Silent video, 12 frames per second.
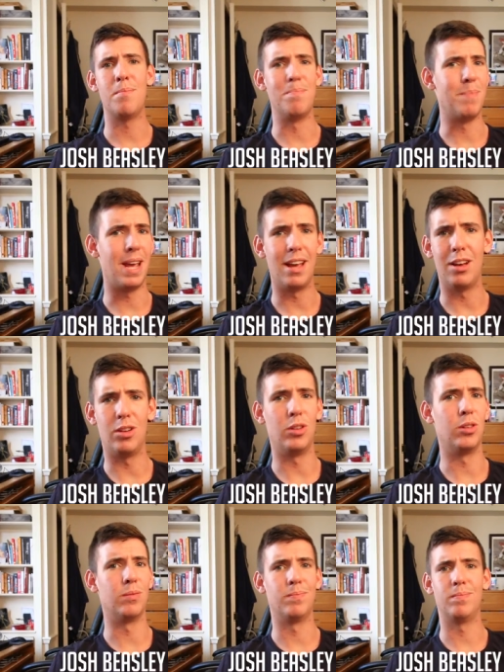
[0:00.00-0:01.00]

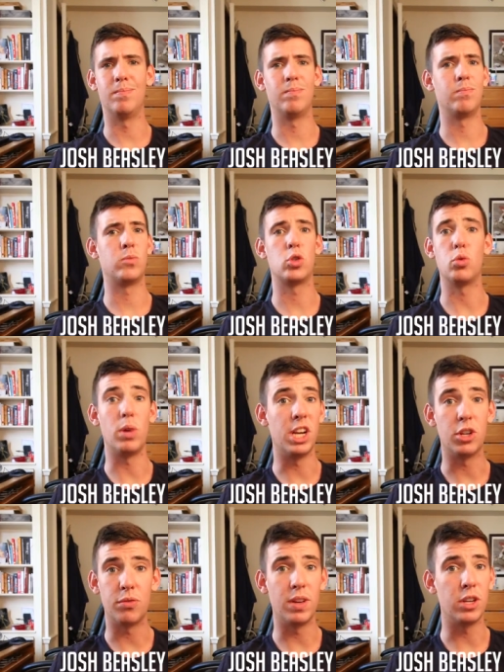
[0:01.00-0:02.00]
mail,
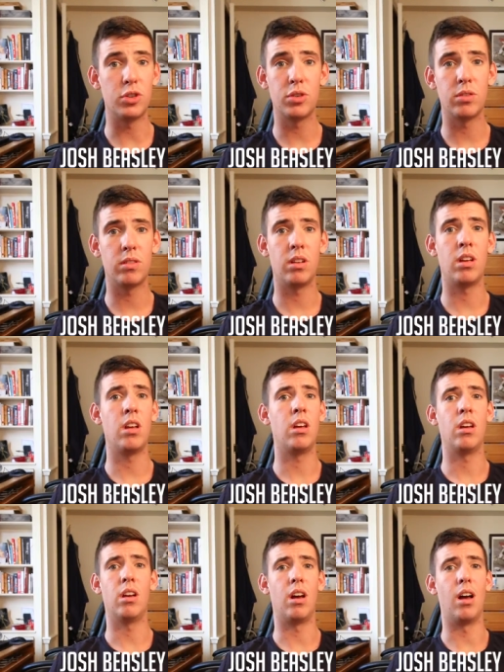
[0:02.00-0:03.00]
Swedish fish,
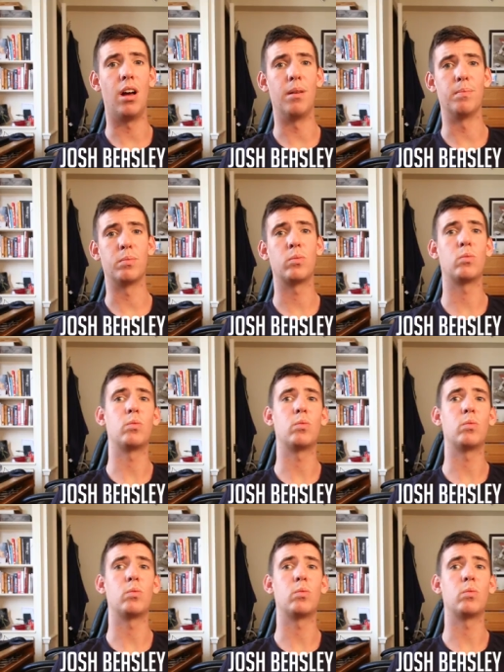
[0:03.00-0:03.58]
um,